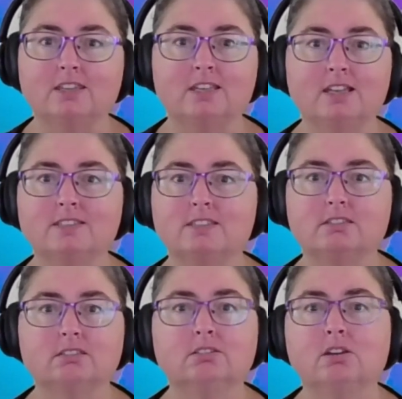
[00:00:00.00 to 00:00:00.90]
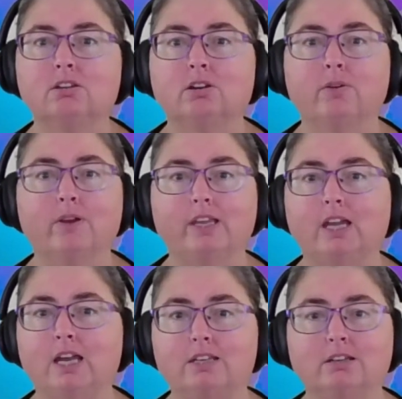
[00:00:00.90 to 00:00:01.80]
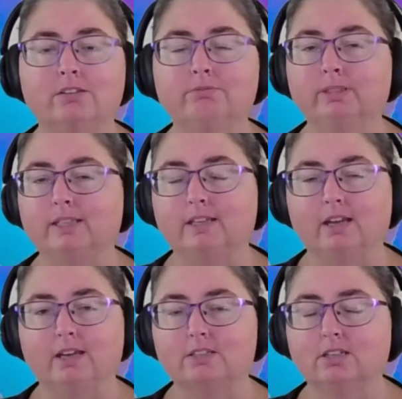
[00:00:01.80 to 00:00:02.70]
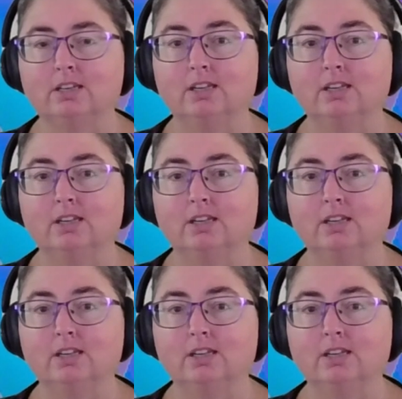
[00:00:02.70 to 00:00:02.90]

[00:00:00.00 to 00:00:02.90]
And the answer is no, I can't. I really can't.